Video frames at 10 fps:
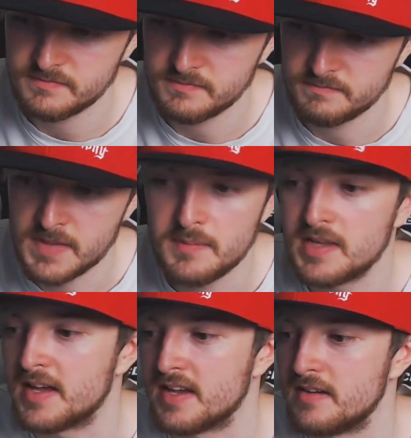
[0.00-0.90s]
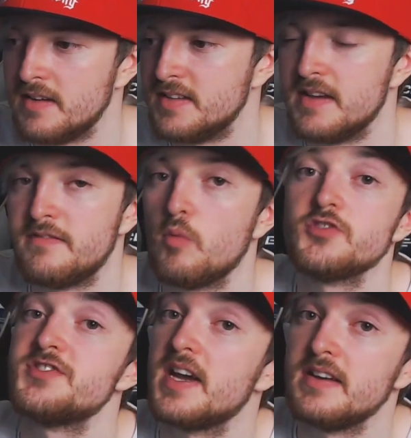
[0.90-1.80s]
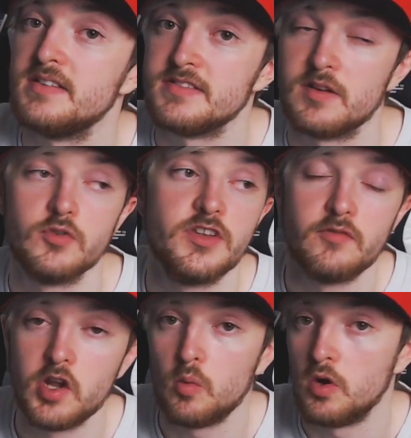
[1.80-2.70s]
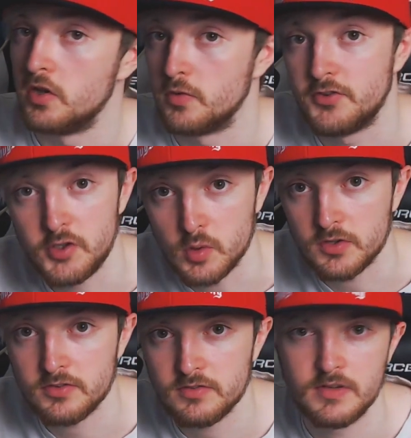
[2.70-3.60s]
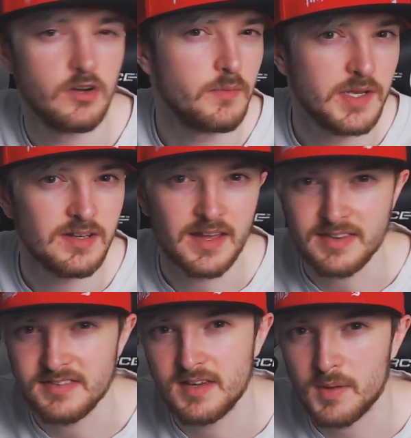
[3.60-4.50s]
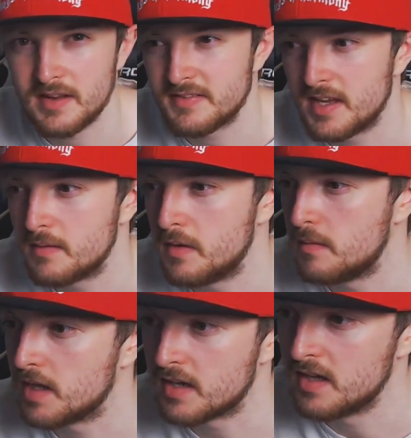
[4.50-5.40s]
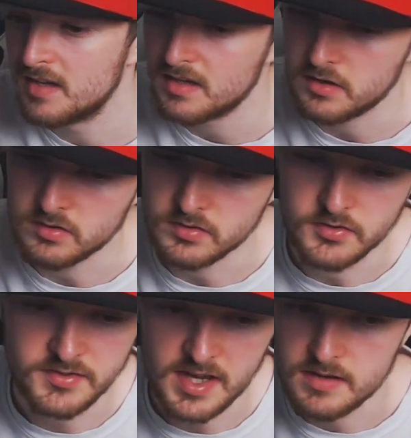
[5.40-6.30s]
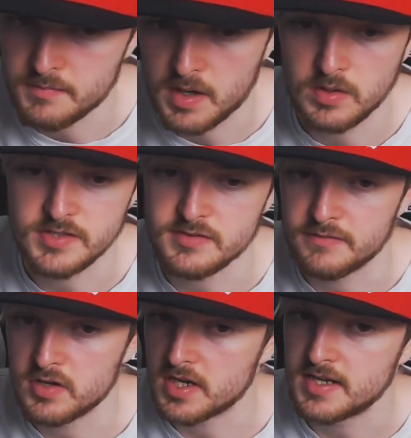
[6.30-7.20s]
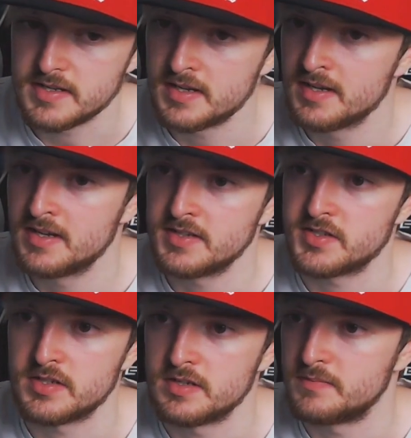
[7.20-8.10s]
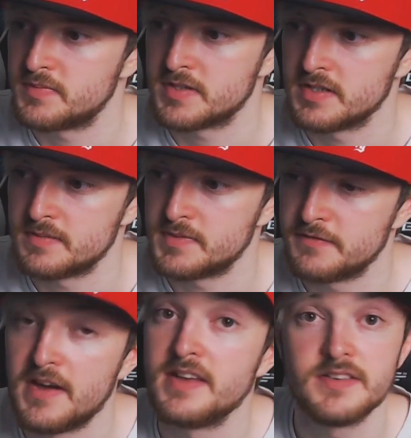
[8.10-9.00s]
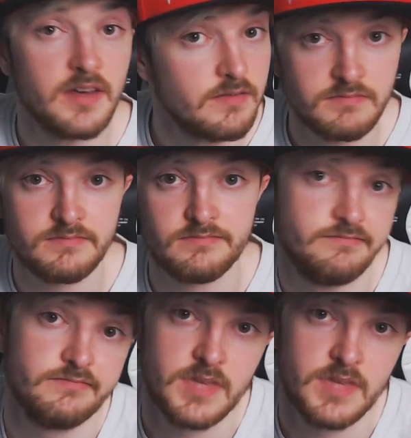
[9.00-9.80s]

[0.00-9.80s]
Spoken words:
maybe, like, if it wasn't Titans and it was in the real world and it was nukes, you know what I mean, like the same kind of thing, maybe, like, you know, using Titan powers to fucking to defend their